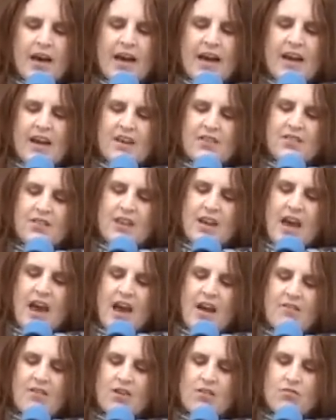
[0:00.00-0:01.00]
It is an
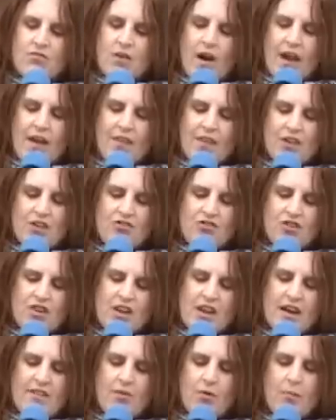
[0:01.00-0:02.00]
inherent right that
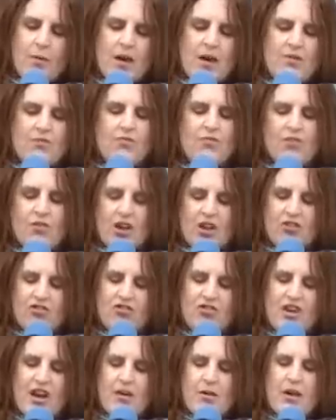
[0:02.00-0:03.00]
should never be
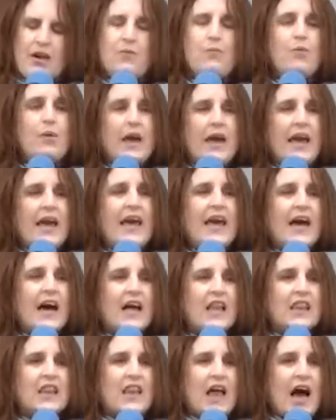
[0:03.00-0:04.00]
infringed, yet we
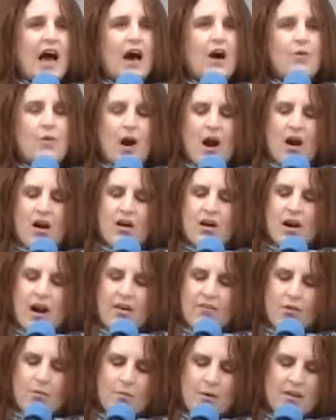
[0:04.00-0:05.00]
allow our
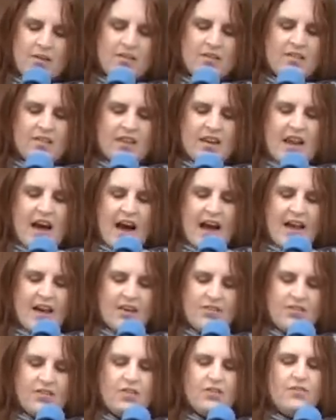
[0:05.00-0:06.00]
government to deny
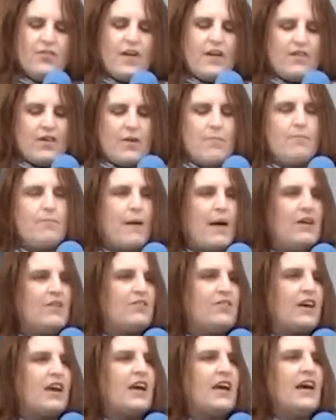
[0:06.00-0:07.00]
us this very
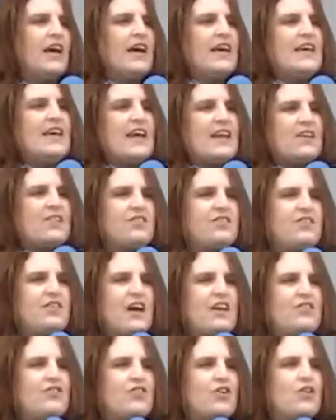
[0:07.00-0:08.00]
basic yet
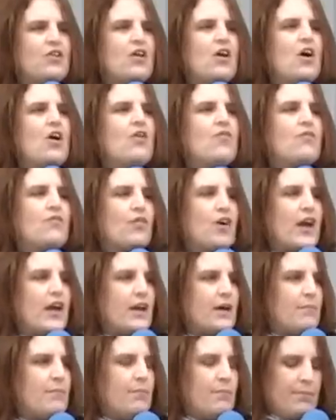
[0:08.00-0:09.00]
essential
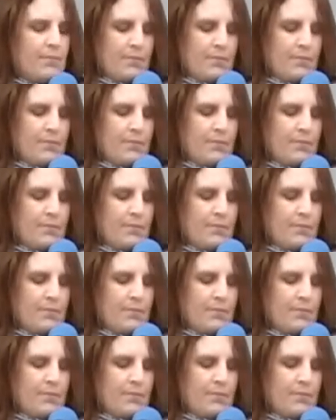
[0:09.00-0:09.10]
freedom.